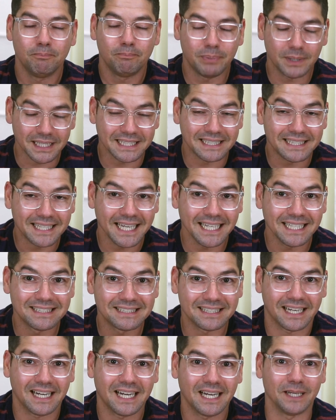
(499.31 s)
but it
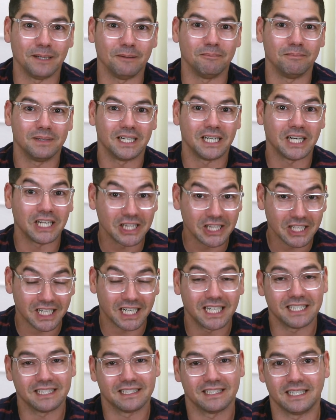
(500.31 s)
takes time, a
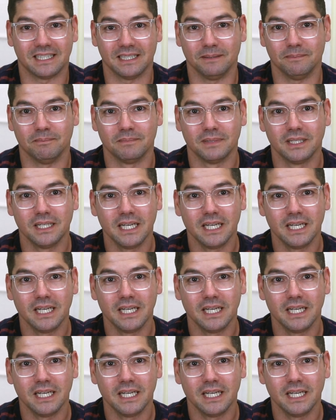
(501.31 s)
lot of time.